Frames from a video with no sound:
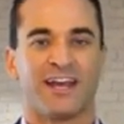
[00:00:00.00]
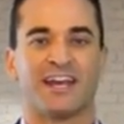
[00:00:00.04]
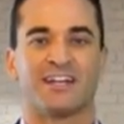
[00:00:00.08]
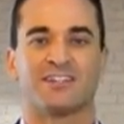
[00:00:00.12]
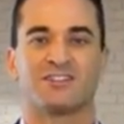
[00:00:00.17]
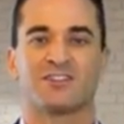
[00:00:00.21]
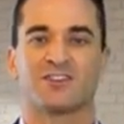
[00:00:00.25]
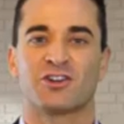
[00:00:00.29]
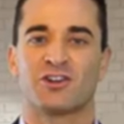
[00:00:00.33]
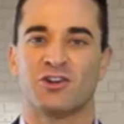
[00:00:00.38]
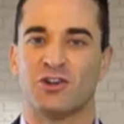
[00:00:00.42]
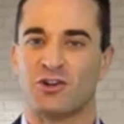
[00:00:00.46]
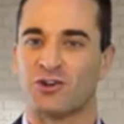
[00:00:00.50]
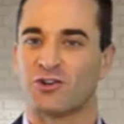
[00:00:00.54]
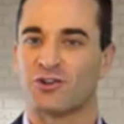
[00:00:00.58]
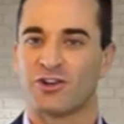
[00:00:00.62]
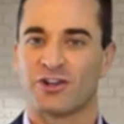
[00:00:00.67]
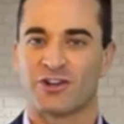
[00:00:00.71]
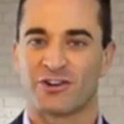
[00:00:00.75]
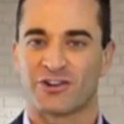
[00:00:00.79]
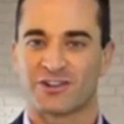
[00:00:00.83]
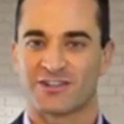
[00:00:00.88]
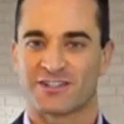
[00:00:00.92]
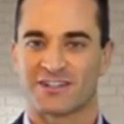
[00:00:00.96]
It's
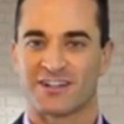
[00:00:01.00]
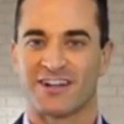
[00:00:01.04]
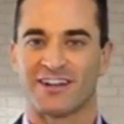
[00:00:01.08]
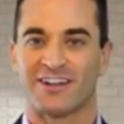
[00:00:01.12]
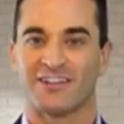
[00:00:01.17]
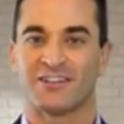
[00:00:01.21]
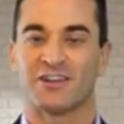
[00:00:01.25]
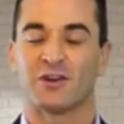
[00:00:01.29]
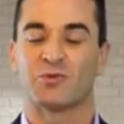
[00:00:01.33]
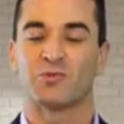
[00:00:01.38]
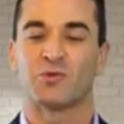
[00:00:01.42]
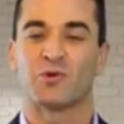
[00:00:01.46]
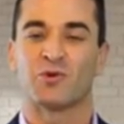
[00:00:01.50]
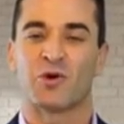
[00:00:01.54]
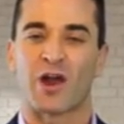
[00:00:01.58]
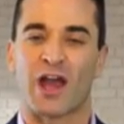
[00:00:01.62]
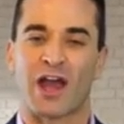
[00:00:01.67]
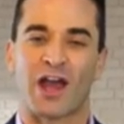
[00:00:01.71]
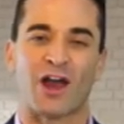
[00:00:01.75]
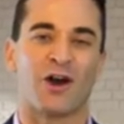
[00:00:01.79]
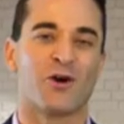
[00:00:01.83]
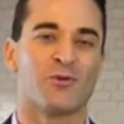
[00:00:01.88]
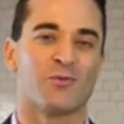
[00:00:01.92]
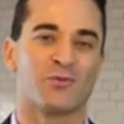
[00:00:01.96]
curiosity that will
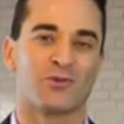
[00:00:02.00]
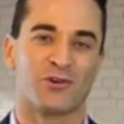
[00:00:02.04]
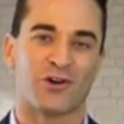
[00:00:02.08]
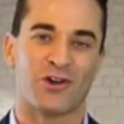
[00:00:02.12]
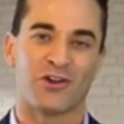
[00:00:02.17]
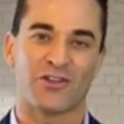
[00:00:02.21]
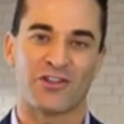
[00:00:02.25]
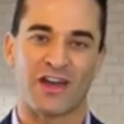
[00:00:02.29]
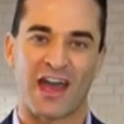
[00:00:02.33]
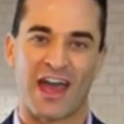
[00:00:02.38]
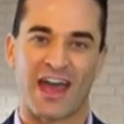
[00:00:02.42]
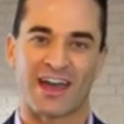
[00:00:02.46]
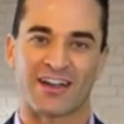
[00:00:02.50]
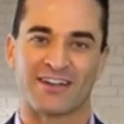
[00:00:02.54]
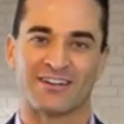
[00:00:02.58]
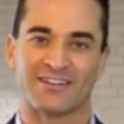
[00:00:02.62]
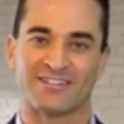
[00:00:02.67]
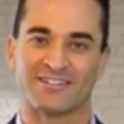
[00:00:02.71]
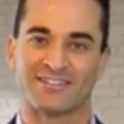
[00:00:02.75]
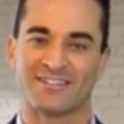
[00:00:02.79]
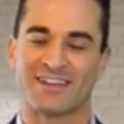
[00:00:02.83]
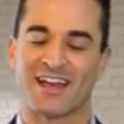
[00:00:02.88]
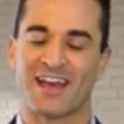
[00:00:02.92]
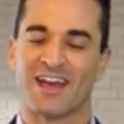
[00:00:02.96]
help growth
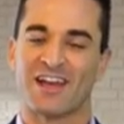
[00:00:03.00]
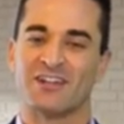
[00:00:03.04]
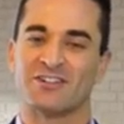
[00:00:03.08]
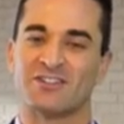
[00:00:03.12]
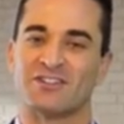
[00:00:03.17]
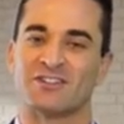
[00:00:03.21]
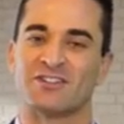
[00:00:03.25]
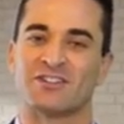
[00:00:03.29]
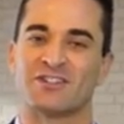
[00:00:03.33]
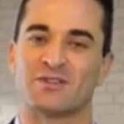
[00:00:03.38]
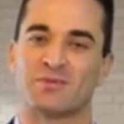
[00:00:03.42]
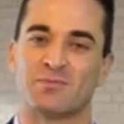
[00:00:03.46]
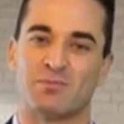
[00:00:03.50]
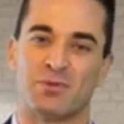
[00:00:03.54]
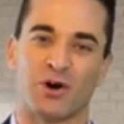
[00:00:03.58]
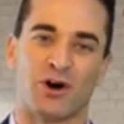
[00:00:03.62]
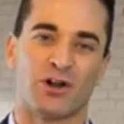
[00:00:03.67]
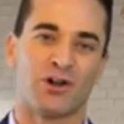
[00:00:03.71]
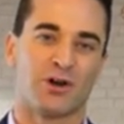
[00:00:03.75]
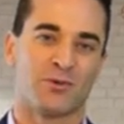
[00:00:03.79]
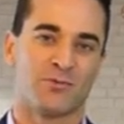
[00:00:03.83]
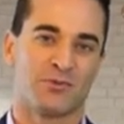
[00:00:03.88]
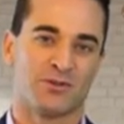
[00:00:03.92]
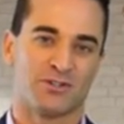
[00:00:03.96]
hackers to
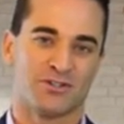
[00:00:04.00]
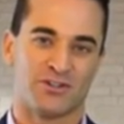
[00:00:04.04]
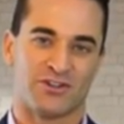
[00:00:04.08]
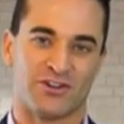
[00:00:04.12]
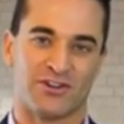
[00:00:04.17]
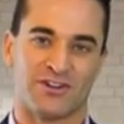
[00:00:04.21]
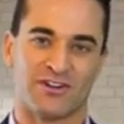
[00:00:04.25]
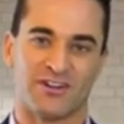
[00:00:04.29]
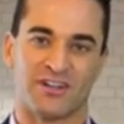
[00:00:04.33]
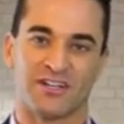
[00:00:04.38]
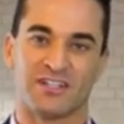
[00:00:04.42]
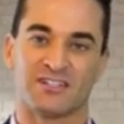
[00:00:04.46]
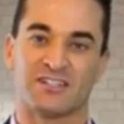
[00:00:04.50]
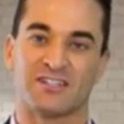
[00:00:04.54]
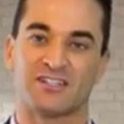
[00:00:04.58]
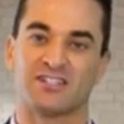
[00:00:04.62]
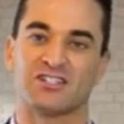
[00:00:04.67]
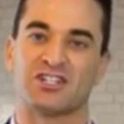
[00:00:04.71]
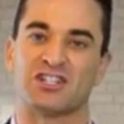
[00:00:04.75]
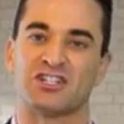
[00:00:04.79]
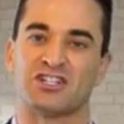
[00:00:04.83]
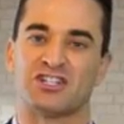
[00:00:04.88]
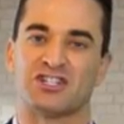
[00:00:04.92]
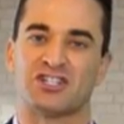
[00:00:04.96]
spot opportunities
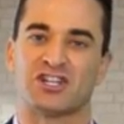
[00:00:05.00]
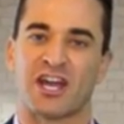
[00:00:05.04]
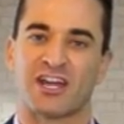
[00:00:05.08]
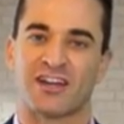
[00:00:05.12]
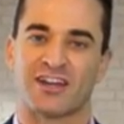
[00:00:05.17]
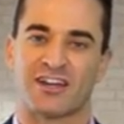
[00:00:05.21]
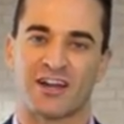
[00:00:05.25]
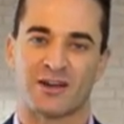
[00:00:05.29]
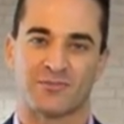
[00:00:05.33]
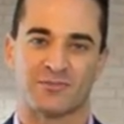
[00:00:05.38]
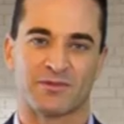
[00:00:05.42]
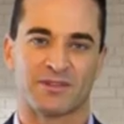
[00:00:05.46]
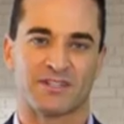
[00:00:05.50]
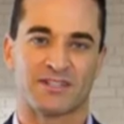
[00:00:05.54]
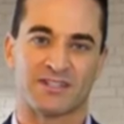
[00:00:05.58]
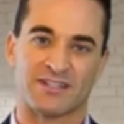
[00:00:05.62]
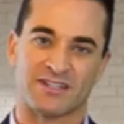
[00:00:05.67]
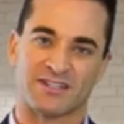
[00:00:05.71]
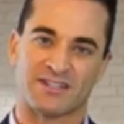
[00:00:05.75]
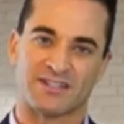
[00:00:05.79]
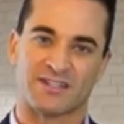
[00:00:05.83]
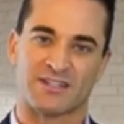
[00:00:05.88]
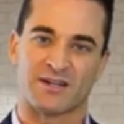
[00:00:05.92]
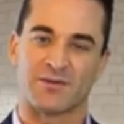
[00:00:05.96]
to shake up the
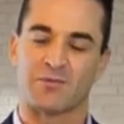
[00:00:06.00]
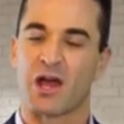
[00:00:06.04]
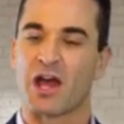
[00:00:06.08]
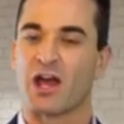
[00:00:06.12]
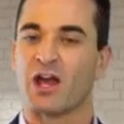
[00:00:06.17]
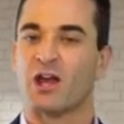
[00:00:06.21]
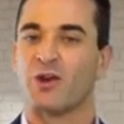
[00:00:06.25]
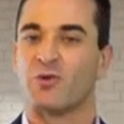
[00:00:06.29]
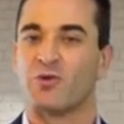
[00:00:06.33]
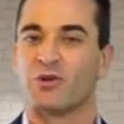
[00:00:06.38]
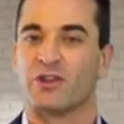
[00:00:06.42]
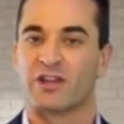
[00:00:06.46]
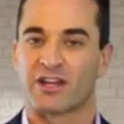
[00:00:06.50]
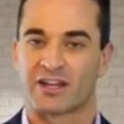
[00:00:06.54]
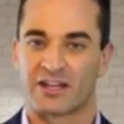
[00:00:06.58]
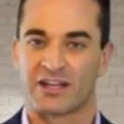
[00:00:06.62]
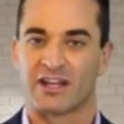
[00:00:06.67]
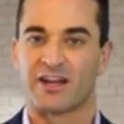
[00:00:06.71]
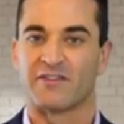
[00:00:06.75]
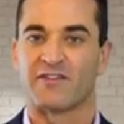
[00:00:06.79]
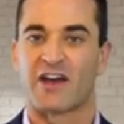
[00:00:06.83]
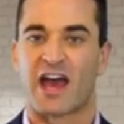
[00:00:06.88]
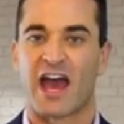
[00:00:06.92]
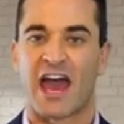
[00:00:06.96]
system with a
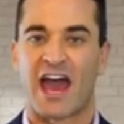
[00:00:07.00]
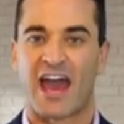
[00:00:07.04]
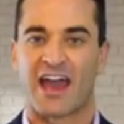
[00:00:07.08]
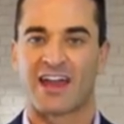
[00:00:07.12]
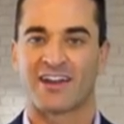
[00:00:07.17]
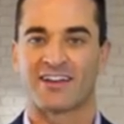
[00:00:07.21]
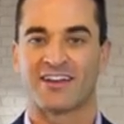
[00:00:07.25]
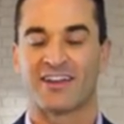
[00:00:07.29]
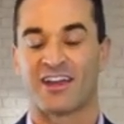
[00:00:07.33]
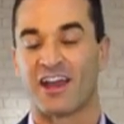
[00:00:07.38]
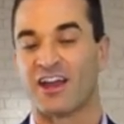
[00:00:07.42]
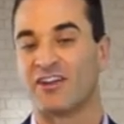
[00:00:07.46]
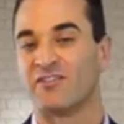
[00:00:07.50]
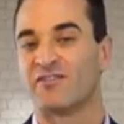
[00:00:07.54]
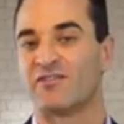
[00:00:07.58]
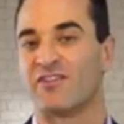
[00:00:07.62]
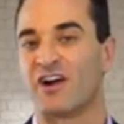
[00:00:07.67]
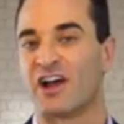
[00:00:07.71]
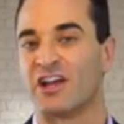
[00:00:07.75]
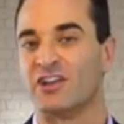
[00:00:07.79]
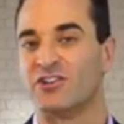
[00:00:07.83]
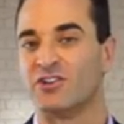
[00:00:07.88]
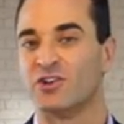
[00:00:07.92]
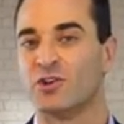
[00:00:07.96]
clever hack and
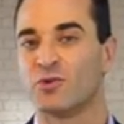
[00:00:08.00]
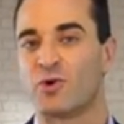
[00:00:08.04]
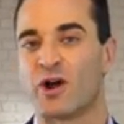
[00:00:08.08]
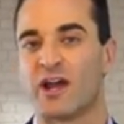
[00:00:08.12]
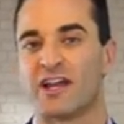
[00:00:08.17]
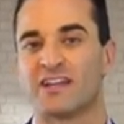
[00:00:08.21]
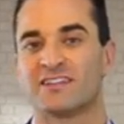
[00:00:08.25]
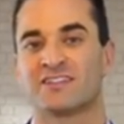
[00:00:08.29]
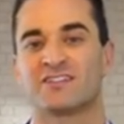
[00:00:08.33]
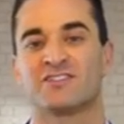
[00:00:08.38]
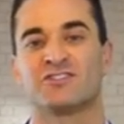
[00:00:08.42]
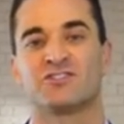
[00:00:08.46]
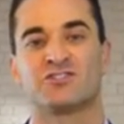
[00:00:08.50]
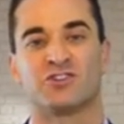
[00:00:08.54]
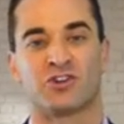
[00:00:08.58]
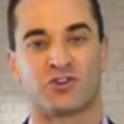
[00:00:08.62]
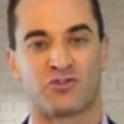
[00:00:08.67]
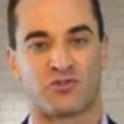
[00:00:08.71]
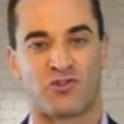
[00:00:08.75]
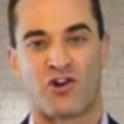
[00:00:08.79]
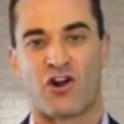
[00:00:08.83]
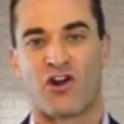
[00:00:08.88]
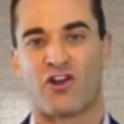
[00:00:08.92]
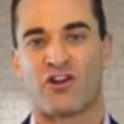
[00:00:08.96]
find new ways to
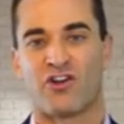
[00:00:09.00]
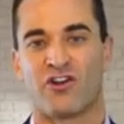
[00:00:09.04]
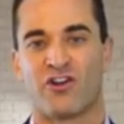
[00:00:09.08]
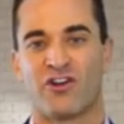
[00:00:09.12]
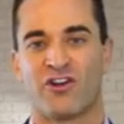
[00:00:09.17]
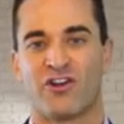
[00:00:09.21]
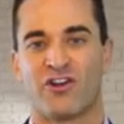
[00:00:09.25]
grow.